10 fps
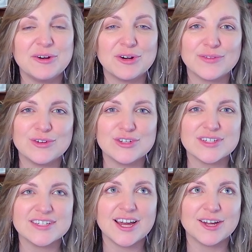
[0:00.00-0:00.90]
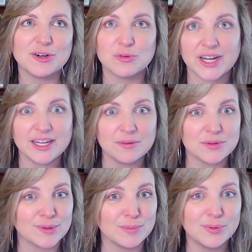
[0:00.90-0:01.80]
or if you're just not great with
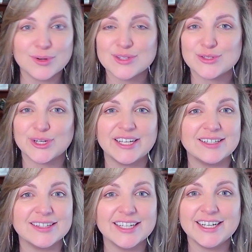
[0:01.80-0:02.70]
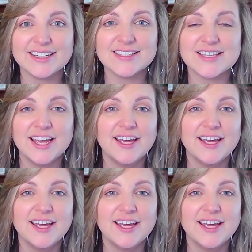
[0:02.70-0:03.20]
reports or analytics.